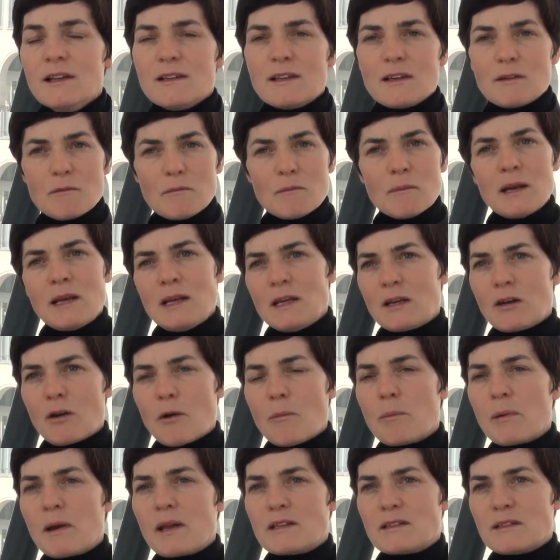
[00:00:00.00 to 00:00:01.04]
There are many
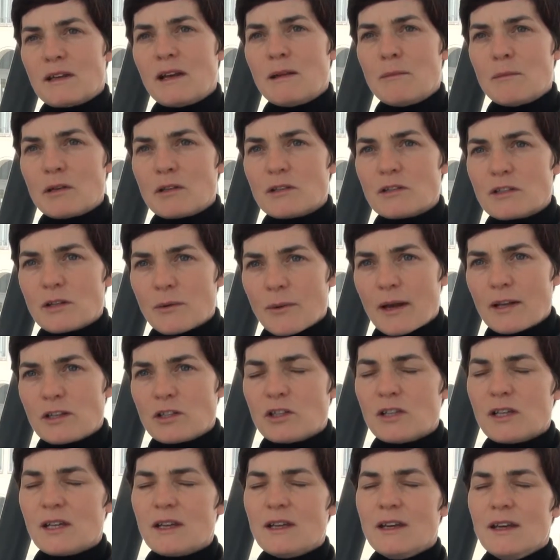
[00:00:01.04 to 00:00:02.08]
complex elements. So
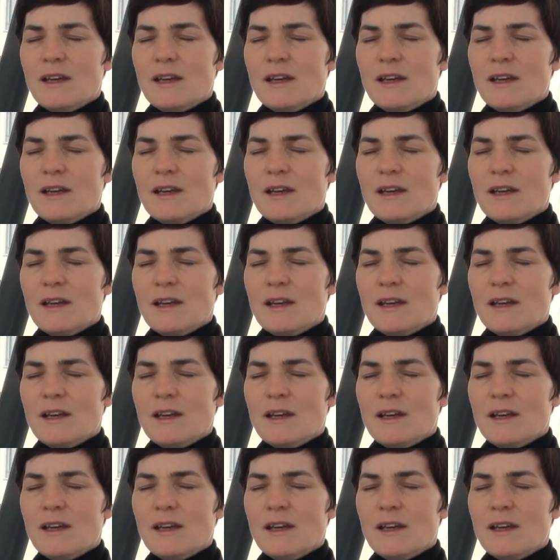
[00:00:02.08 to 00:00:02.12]
actually,